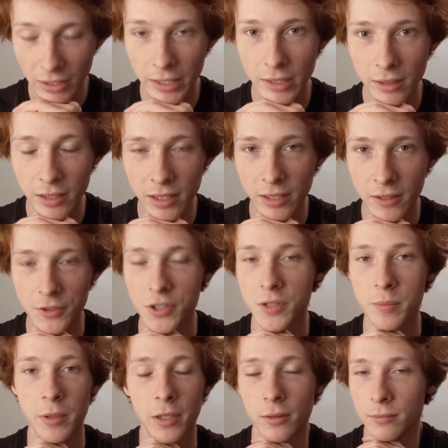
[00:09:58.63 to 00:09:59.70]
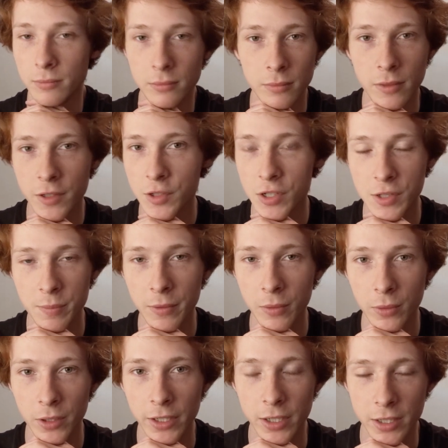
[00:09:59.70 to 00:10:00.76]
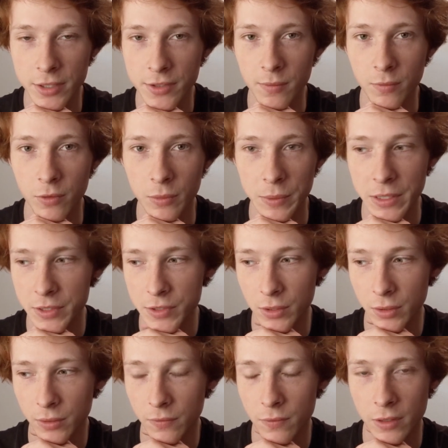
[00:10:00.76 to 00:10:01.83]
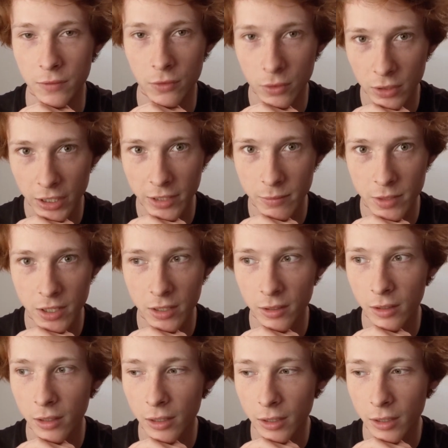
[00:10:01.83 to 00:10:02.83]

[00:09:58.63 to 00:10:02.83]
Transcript: and and it's just been it's just been really awesome for me so if, if you're like me